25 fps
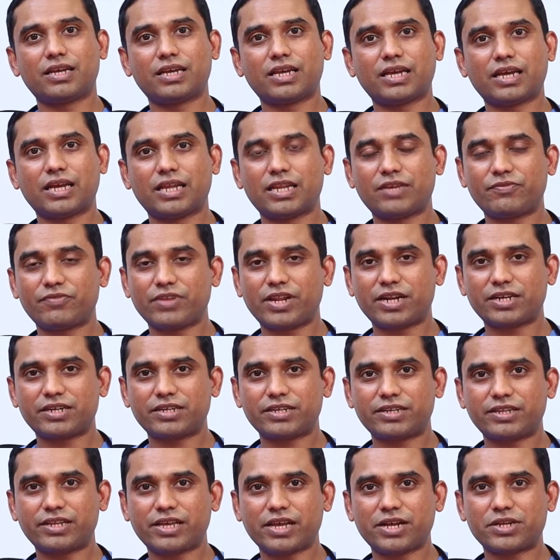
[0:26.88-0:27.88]

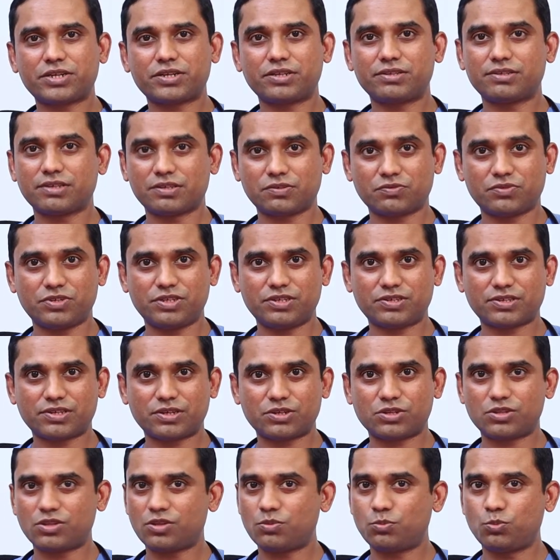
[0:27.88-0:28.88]
Anaphylactic reactions, as we
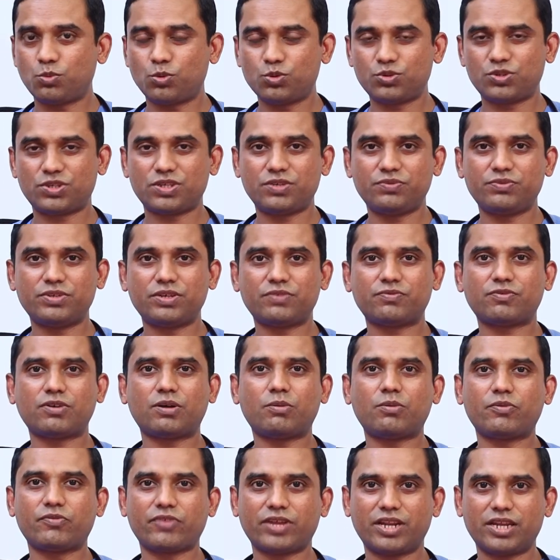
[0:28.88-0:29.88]
discussed, are the most severe
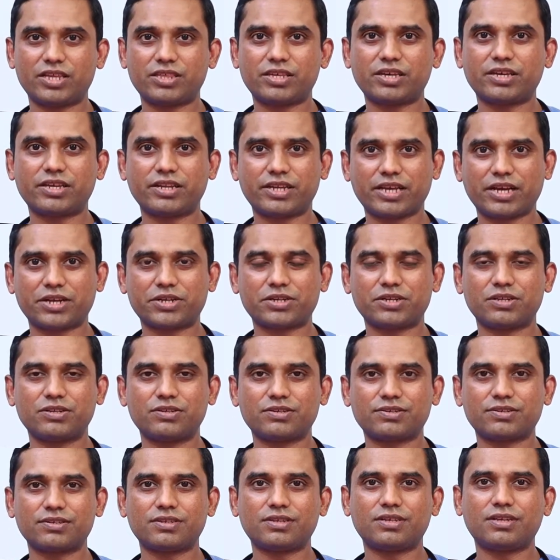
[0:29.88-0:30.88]
form of allergic
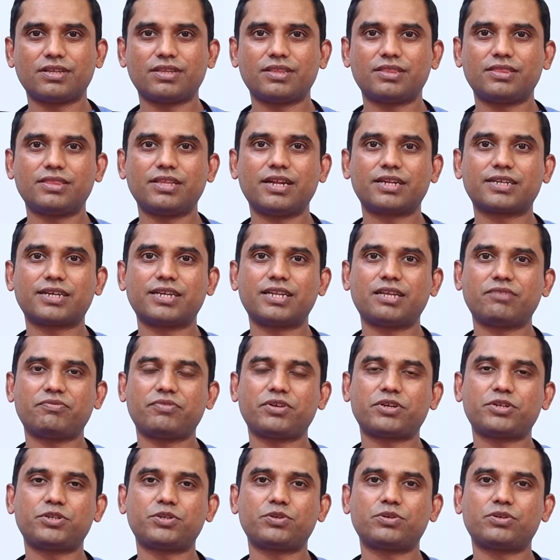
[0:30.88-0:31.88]
reactions that can
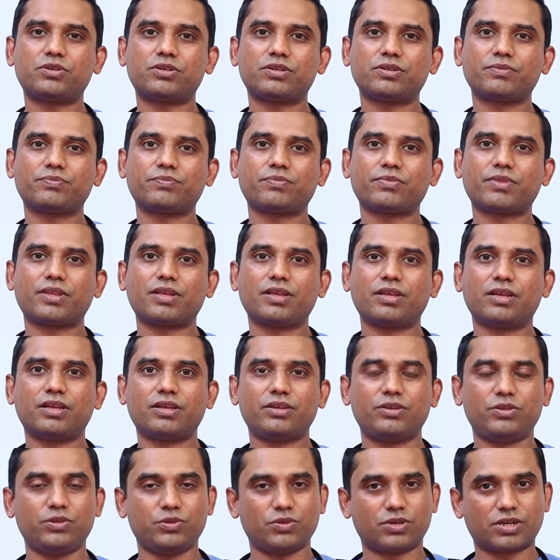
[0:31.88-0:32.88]
affect your
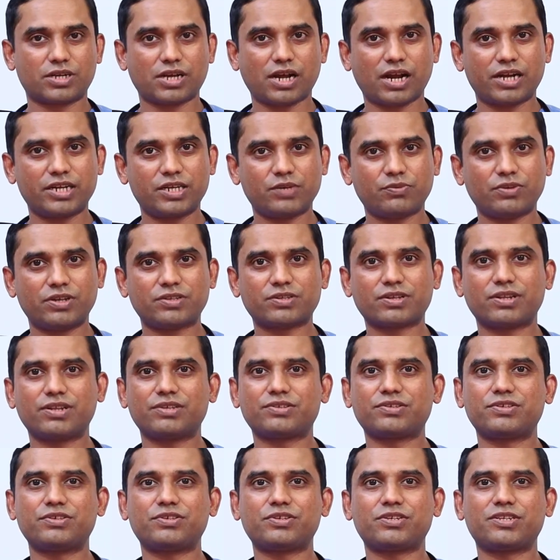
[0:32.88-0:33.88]
cardiovascular
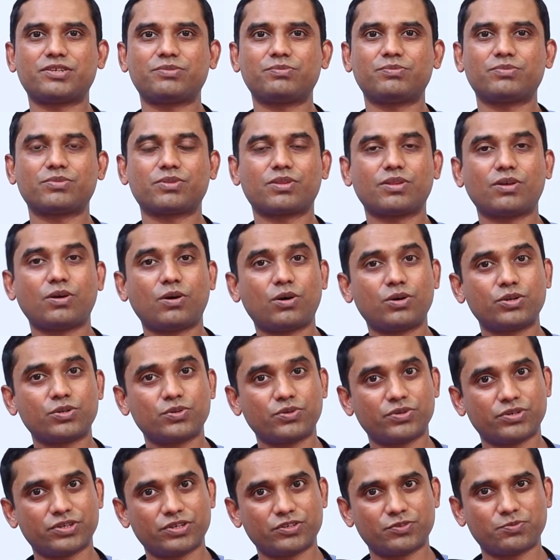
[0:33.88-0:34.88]
system or
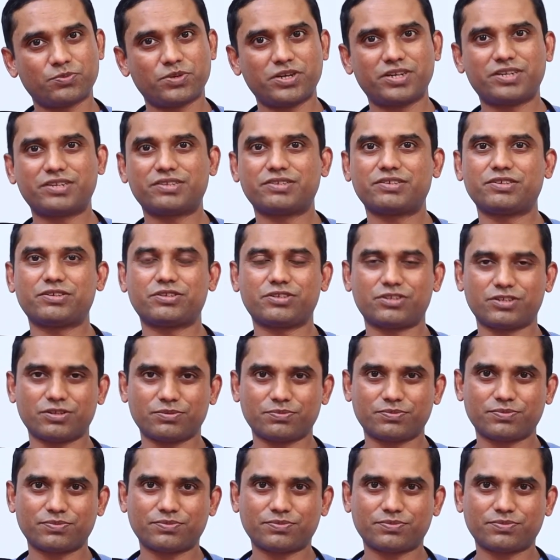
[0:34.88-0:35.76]
your respiratory system.